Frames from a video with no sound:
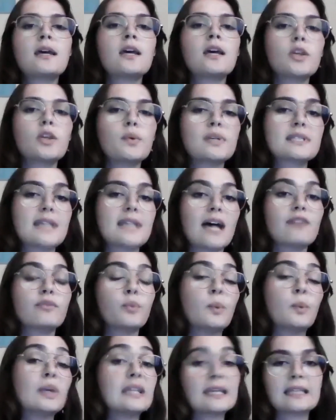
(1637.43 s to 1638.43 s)
USF
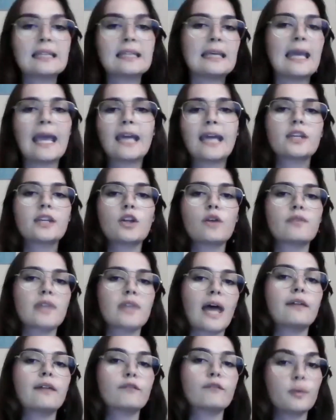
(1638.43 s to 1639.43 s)
willingly handed over
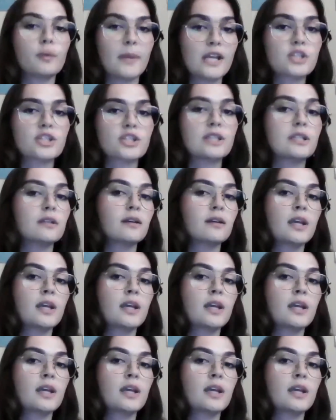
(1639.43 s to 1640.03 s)
that information